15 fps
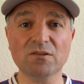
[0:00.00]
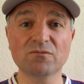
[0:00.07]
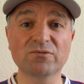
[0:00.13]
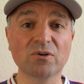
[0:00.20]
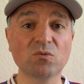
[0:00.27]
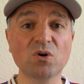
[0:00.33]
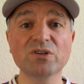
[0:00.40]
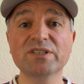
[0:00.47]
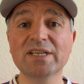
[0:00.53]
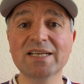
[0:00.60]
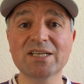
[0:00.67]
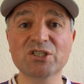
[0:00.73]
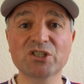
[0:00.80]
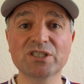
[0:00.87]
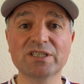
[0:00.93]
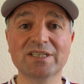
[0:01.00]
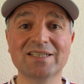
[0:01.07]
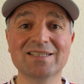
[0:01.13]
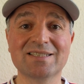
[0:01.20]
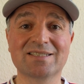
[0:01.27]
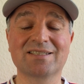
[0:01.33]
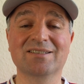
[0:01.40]
For one nation,
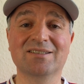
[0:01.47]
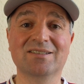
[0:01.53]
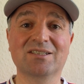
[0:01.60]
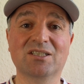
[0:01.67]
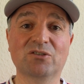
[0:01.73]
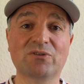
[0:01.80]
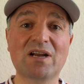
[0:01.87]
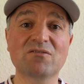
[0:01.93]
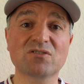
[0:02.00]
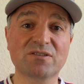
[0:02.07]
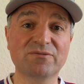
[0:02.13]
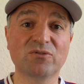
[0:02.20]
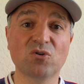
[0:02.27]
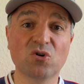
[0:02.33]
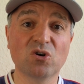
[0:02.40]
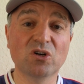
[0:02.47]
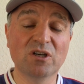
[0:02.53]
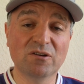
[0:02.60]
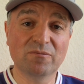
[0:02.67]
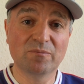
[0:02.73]
it's grounds for